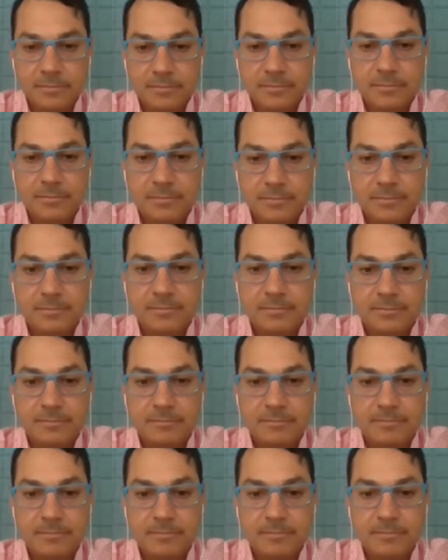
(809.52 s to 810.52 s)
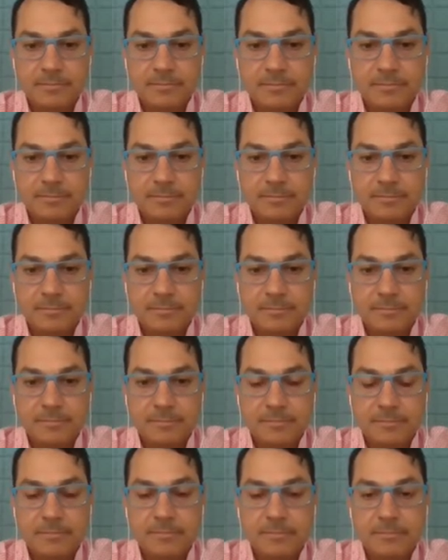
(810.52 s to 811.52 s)

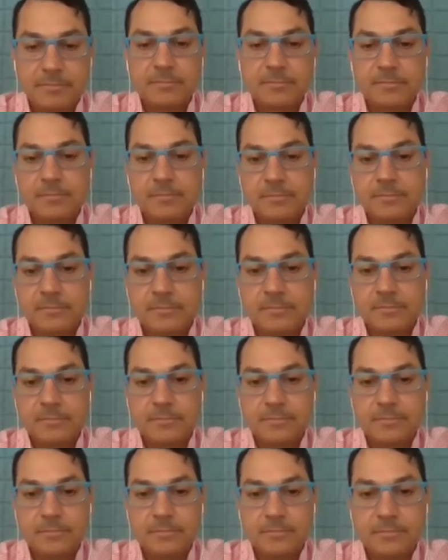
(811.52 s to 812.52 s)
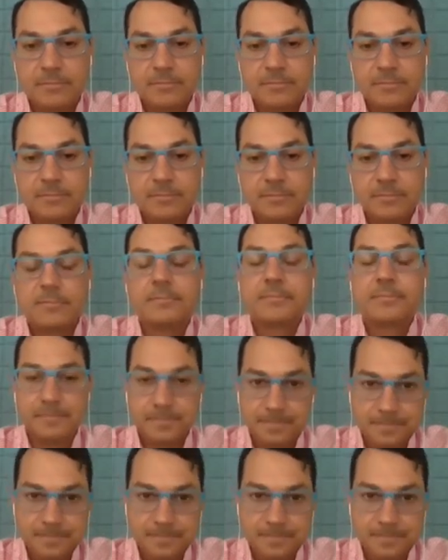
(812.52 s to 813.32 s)
(not speaking)